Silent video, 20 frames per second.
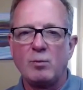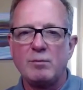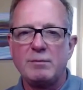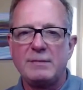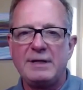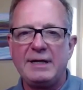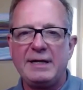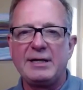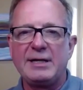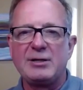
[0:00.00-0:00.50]

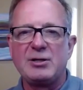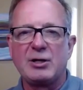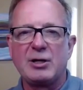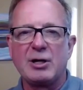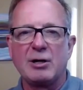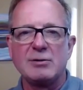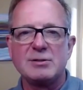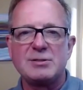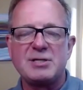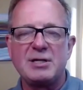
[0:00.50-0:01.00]
needed to
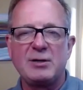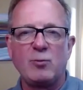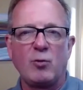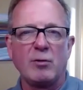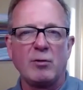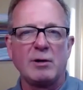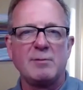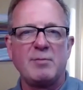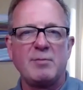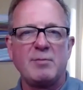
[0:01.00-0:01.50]
go see
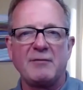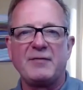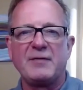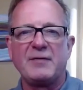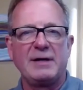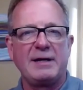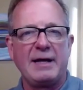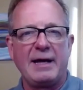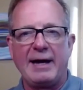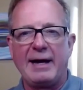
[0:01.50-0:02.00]
Warren
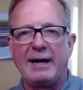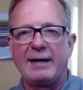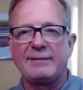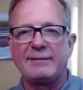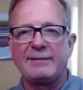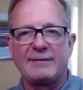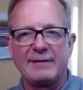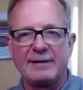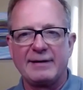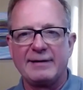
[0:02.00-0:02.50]
Buffett at
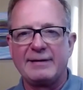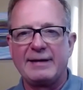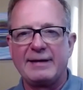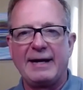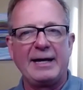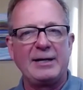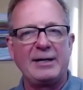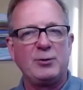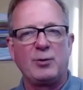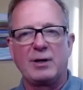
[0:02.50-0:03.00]
the
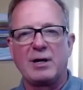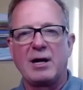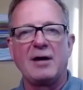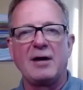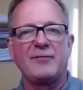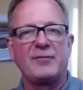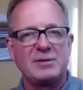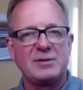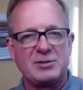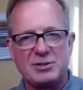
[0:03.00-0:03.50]
annual
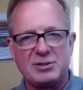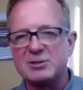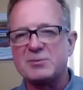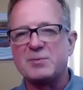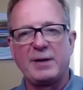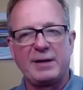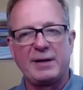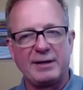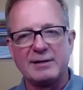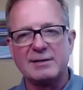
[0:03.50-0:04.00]
conference
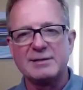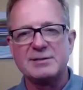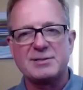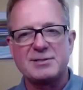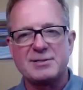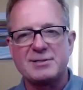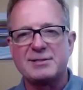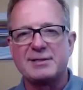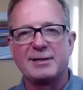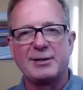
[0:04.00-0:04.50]
just
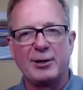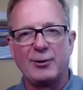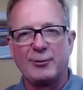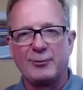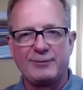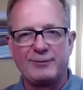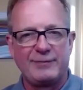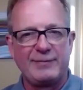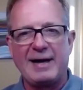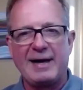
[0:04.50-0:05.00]
because, you
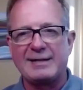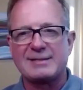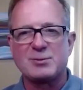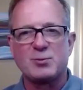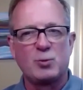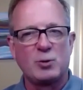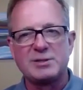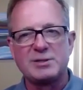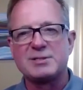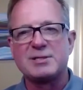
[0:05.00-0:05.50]
know, that's
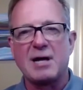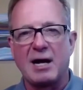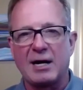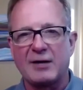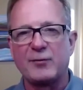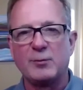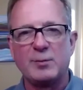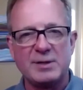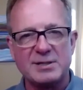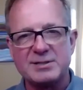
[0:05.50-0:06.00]

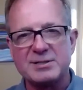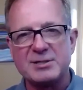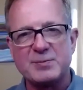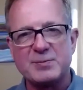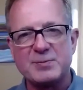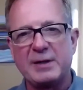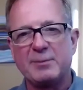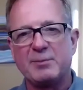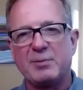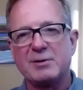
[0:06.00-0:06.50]
Woodstock for business
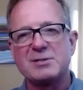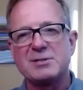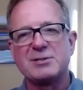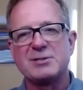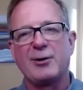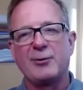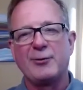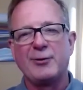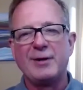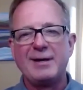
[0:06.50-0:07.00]
people.
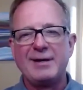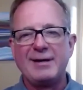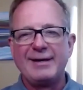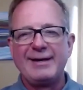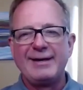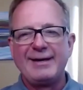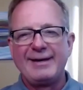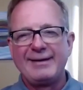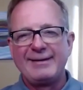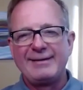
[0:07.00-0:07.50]
So
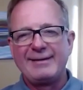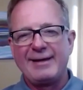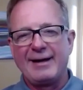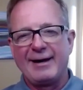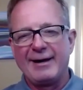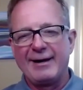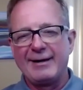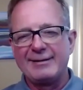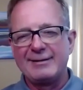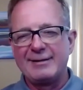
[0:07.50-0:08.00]

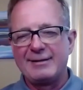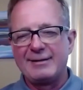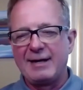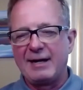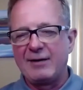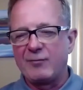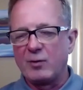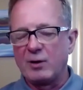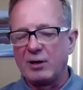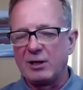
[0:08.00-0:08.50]

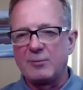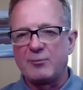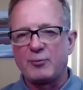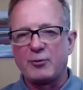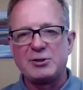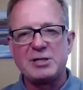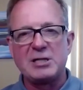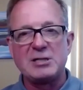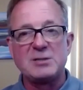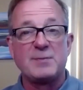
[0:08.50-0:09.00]
Dave really
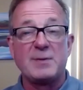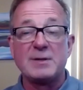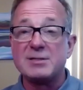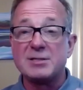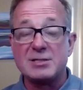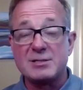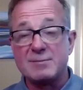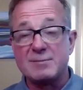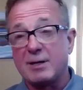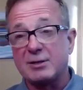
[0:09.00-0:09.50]
appreciates
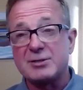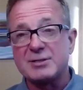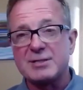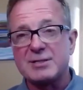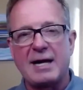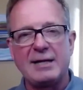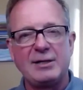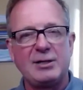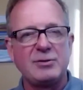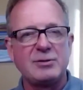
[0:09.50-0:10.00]
business as much as
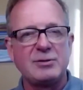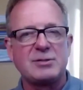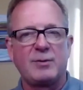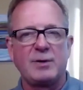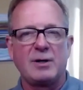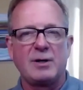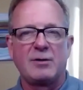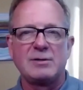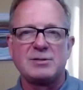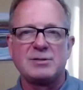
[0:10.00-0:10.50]
I do. So
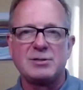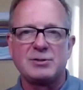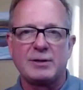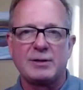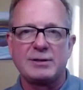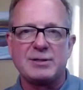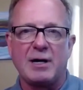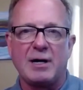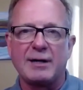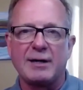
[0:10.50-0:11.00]
we always
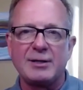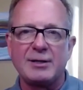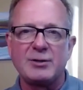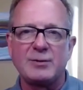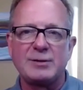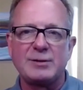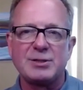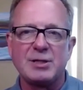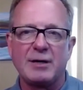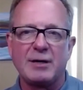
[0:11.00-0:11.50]
enjoy talking
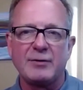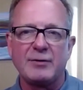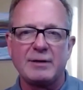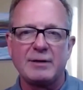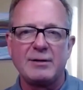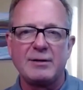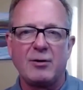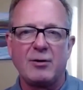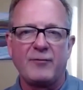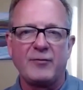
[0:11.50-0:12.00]
to each
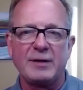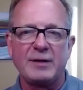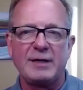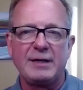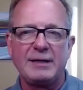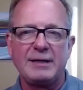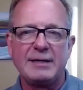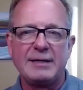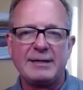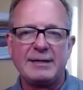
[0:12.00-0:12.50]
other, and
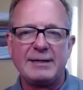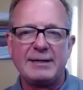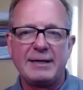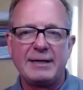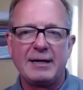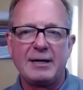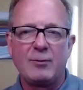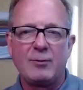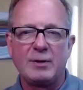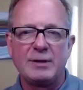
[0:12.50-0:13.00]
hopefully
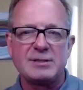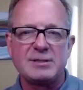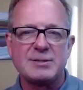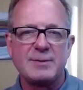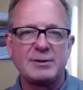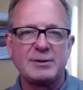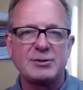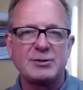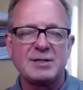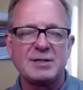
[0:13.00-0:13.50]
we'll hit
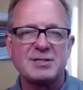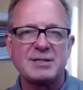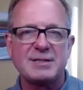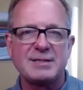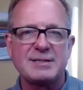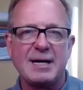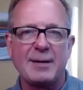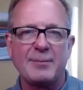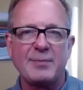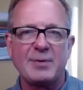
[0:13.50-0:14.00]
some
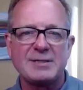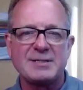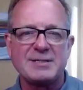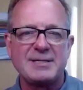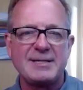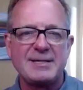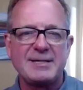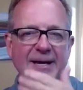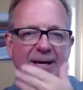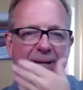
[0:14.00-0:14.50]
interesting topics
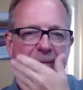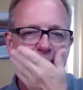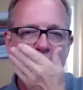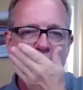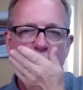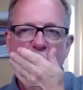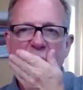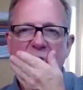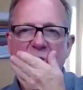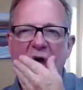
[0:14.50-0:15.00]
today.
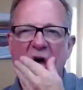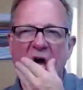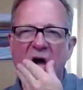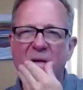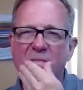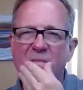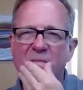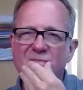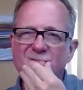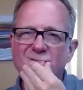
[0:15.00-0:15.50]

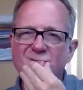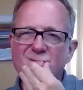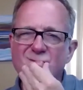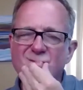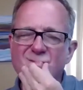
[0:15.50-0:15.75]
I